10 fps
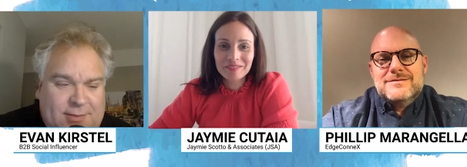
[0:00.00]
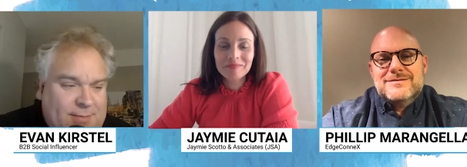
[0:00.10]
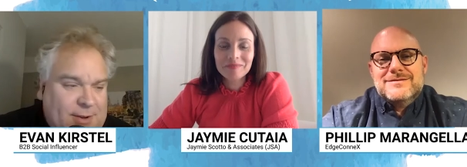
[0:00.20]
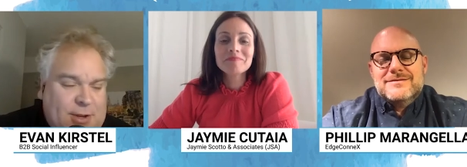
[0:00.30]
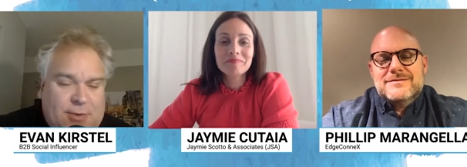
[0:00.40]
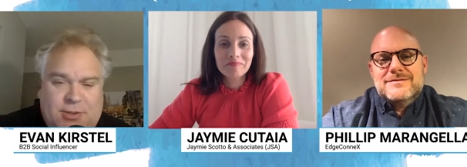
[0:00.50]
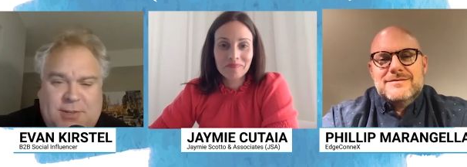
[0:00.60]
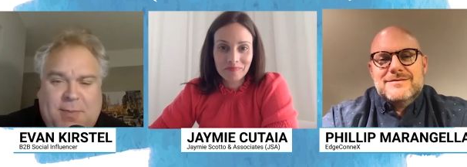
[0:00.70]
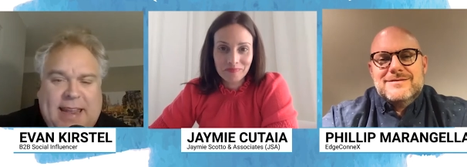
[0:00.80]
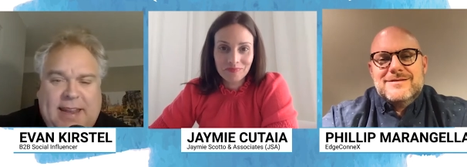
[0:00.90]

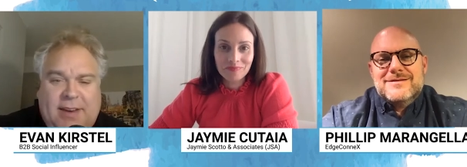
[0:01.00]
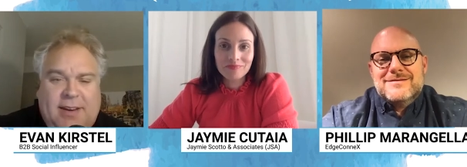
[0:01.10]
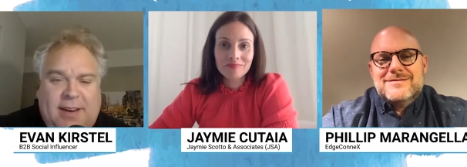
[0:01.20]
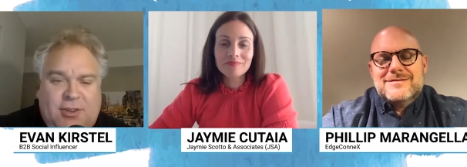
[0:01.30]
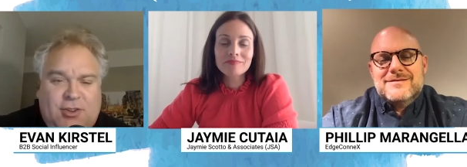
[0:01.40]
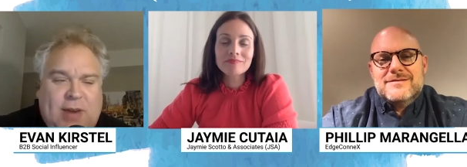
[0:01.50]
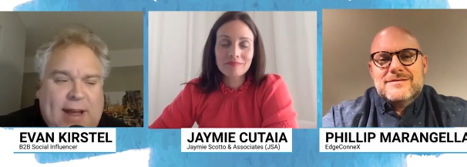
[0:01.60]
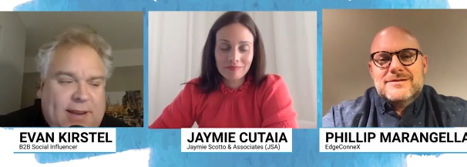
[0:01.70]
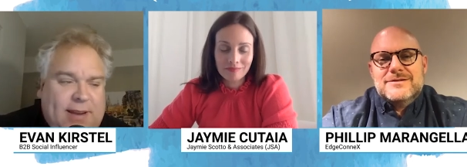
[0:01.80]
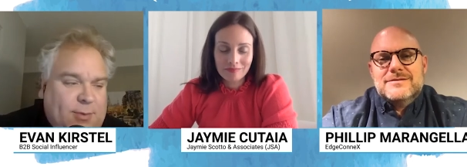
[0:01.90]
Speaker 1: huge spike in
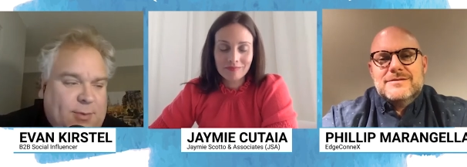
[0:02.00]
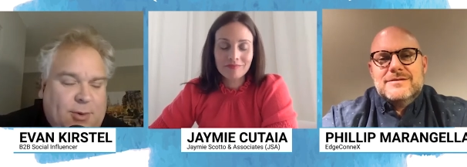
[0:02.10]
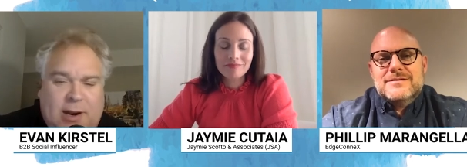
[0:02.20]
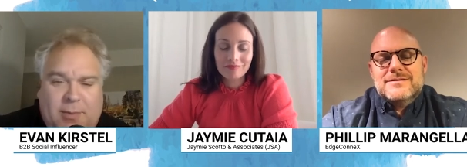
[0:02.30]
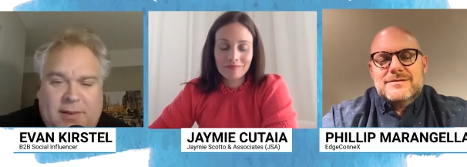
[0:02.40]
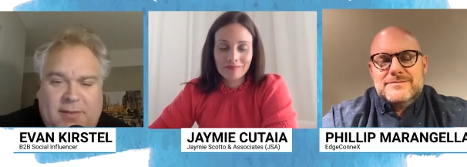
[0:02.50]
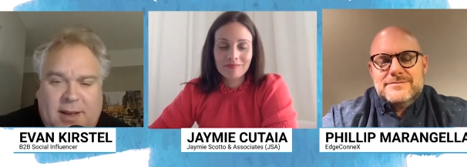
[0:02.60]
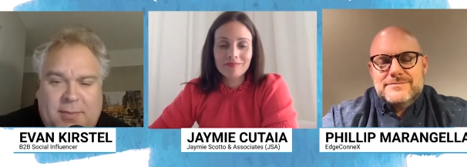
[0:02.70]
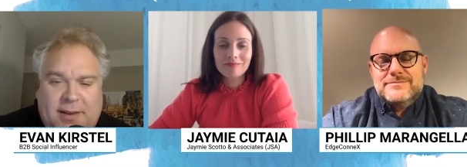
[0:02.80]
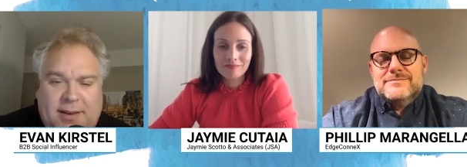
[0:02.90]
traffic and requirements
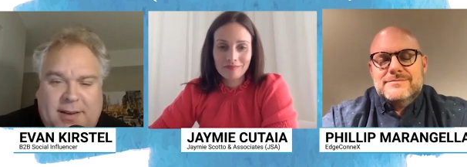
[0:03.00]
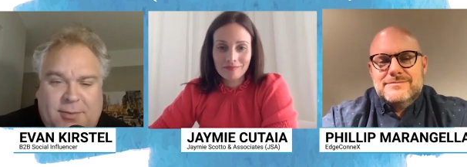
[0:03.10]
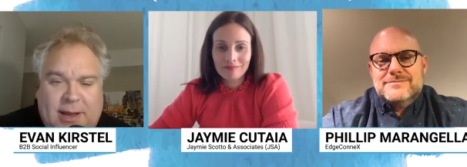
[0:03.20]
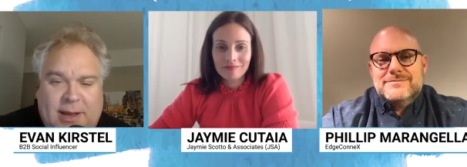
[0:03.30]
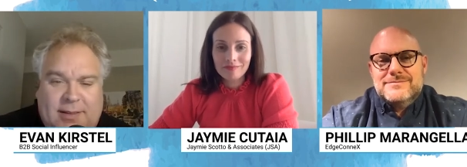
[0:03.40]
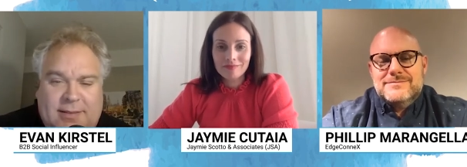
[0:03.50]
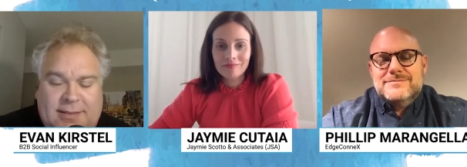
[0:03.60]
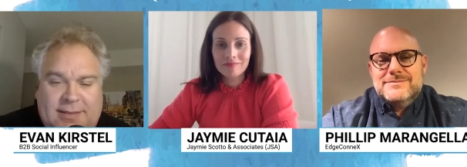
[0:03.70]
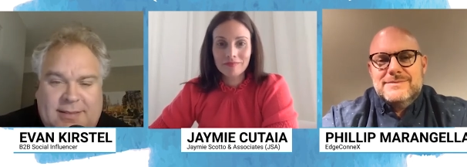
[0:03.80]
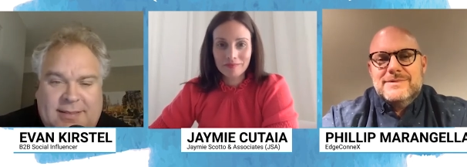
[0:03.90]
coming as well.
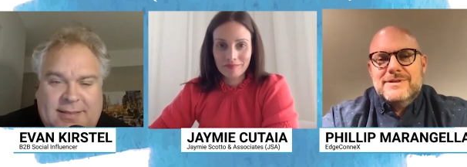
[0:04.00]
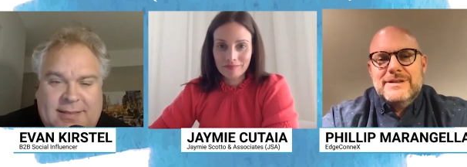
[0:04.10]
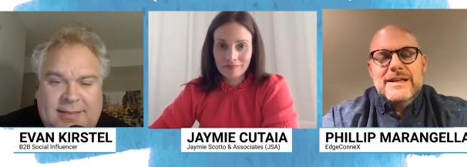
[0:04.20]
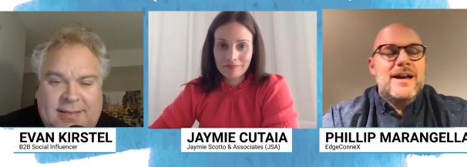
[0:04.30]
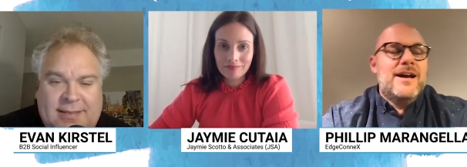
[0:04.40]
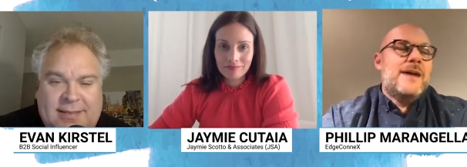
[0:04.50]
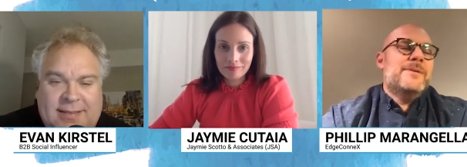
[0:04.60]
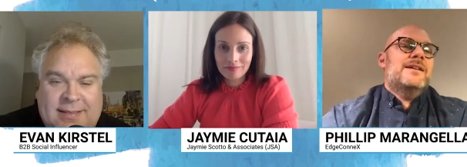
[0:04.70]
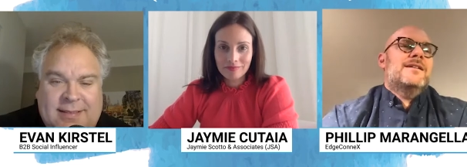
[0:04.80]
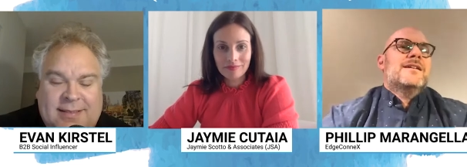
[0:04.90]
Yeah, I
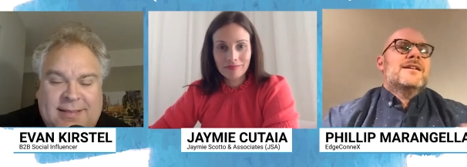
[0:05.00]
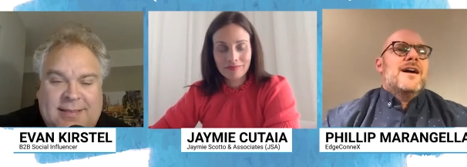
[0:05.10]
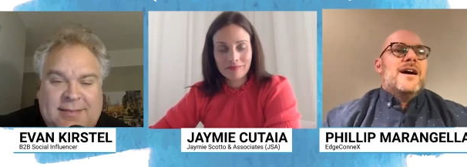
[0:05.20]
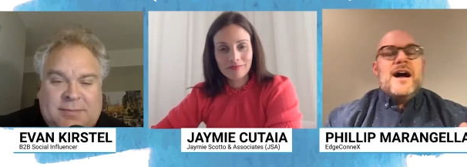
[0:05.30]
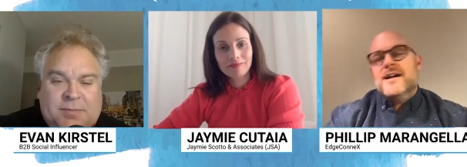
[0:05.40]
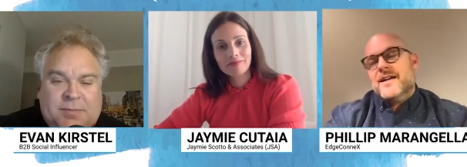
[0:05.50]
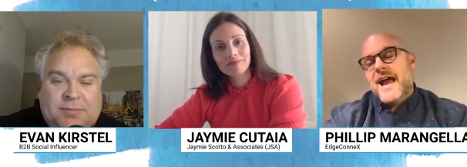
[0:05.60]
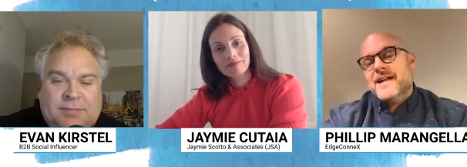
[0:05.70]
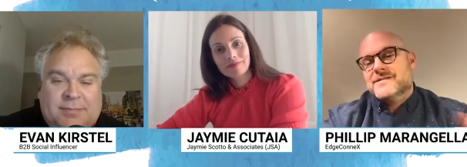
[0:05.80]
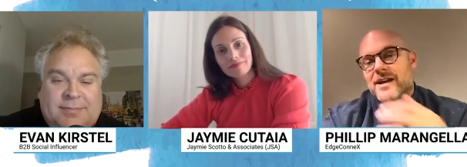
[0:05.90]
mean,
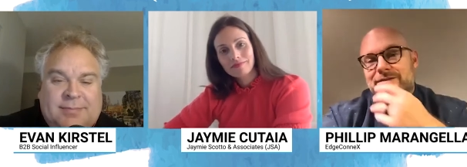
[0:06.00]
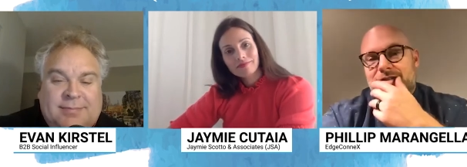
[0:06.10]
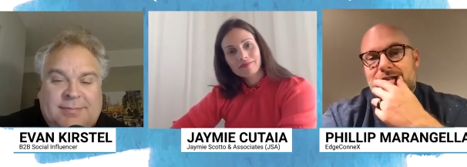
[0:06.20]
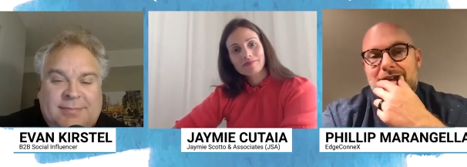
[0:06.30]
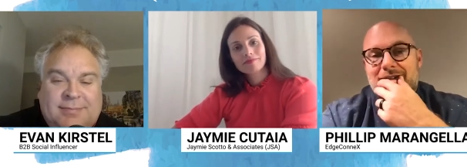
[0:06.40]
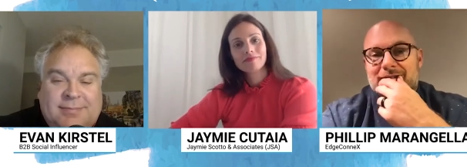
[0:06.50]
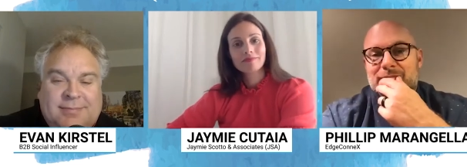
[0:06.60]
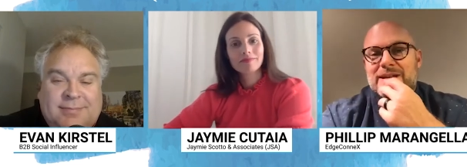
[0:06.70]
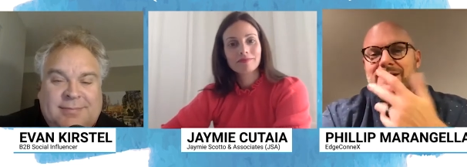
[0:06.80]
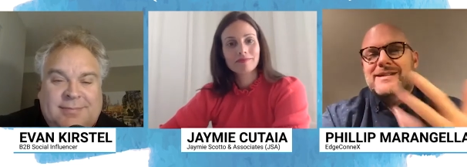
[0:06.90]
Speaker 2: hats off to you,
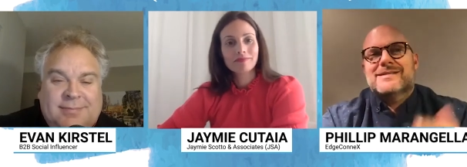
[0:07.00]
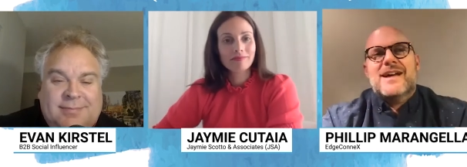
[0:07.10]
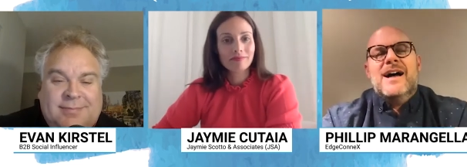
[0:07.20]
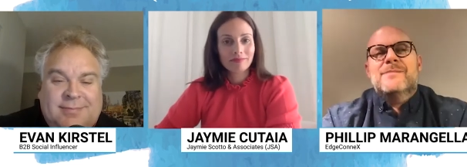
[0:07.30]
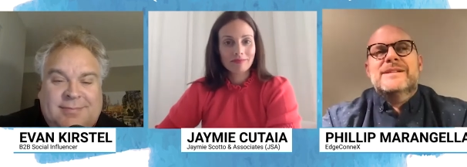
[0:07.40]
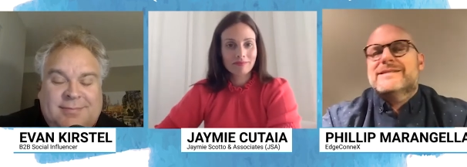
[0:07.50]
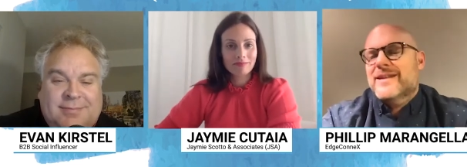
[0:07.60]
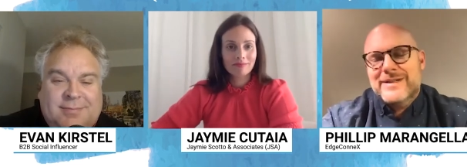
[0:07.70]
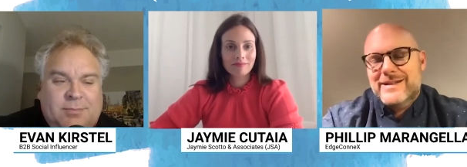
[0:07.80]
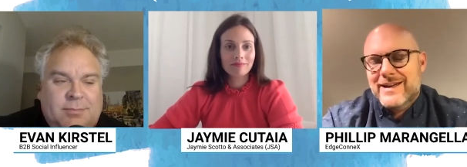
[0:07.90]
Evan, because I'm
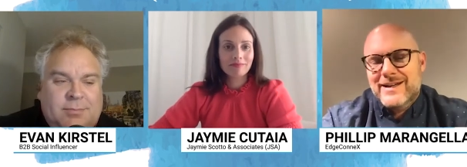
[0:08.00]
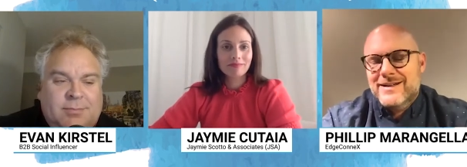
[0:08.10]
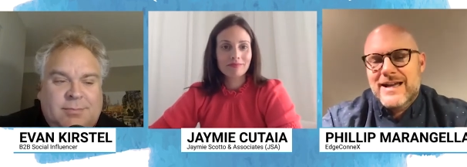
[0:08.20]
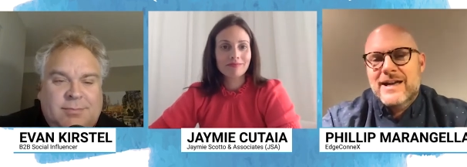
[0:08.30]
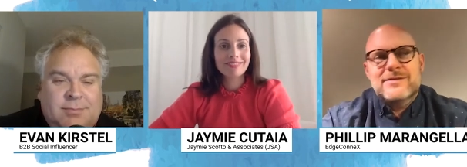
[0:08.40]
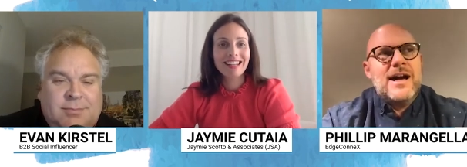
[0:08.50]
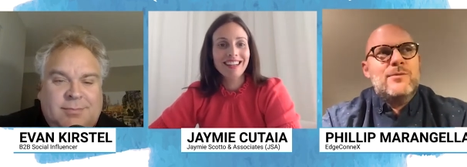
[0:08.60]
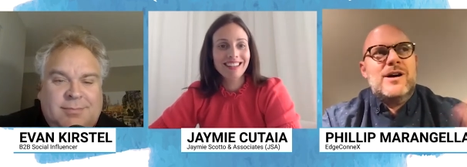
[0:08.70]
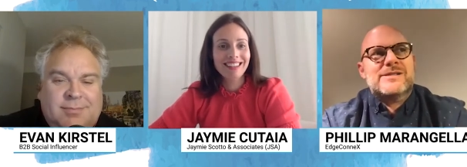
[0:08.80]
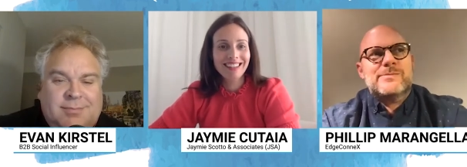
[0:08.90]
intimidated. I
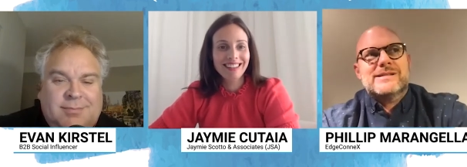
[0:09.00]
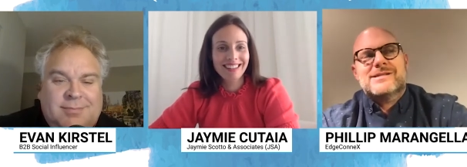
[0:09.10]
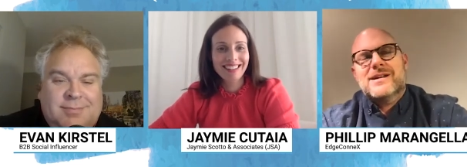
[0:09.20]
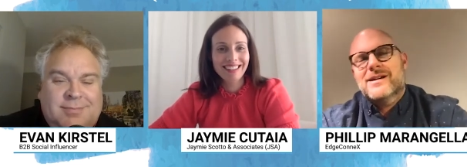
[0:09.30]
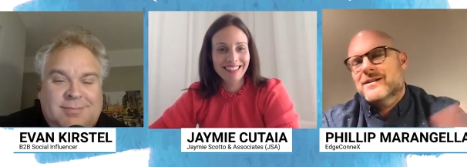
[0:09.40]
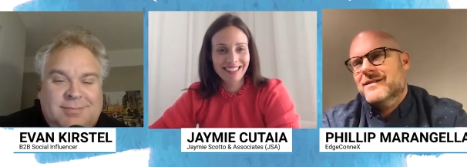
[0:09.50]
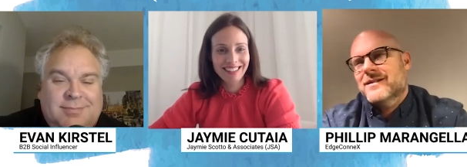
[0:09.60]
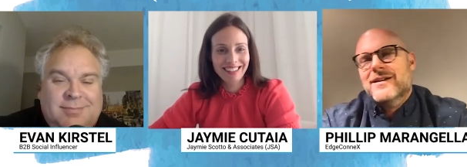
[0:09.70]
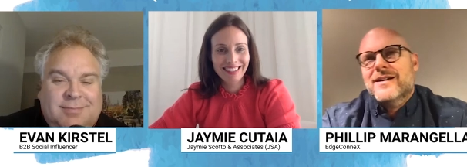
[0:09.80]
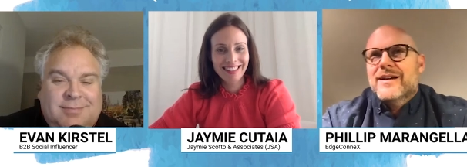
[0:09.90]
watch my
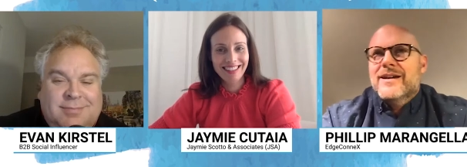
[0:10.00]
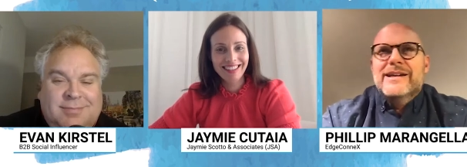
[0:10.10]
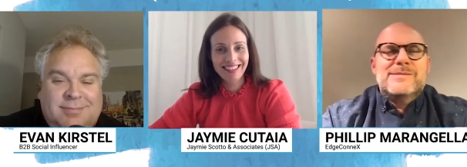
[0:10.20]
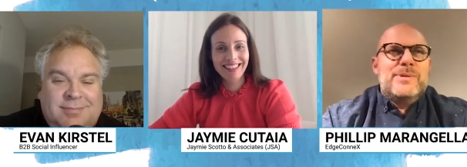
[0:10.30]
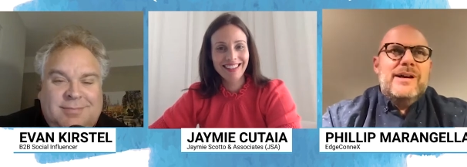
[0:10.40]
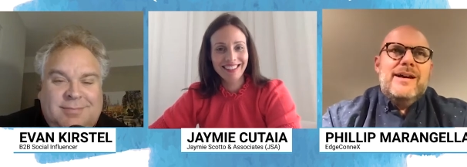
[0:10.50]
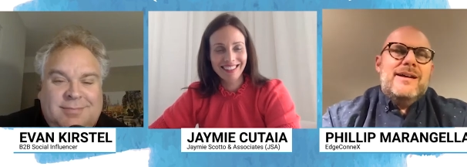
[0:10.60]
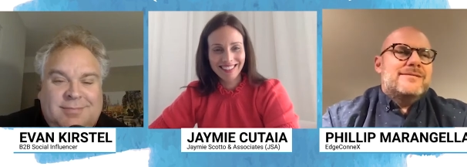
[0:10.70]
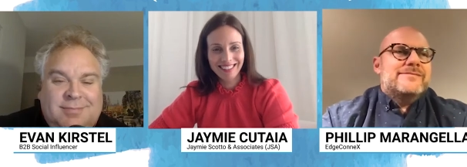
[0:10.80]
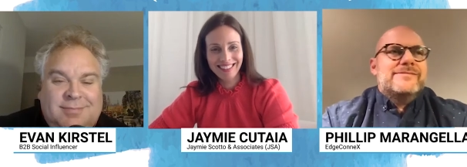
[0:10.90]
son. He's
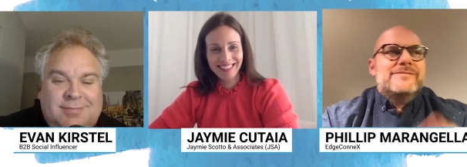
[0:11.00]
playing